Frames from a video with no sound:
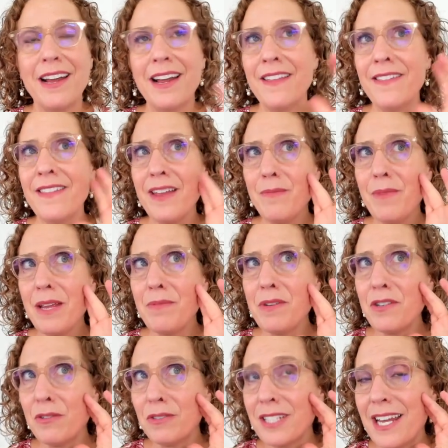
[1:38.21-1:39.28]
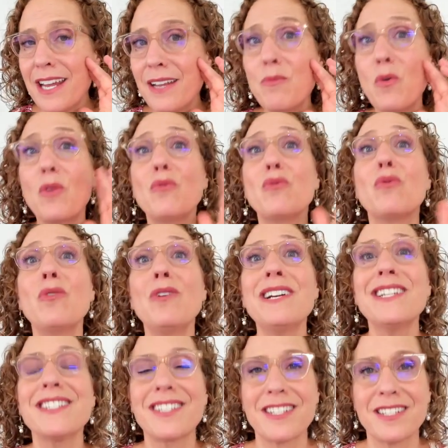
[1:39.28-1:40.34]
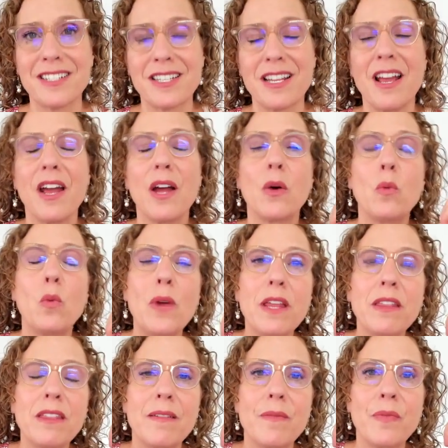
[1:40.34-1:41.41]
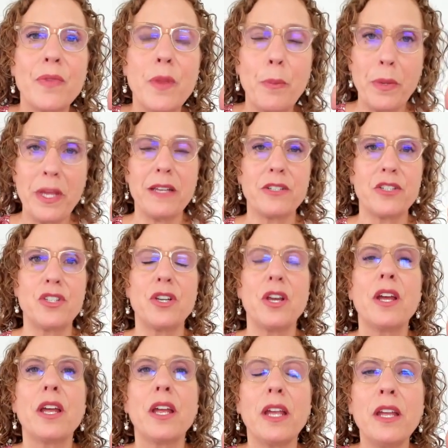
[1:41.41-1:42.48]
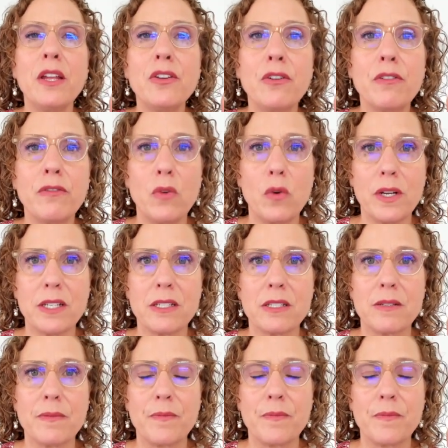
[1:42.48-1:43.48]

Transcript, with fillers: And then maybe you'll take more risks with the pitch in your voice.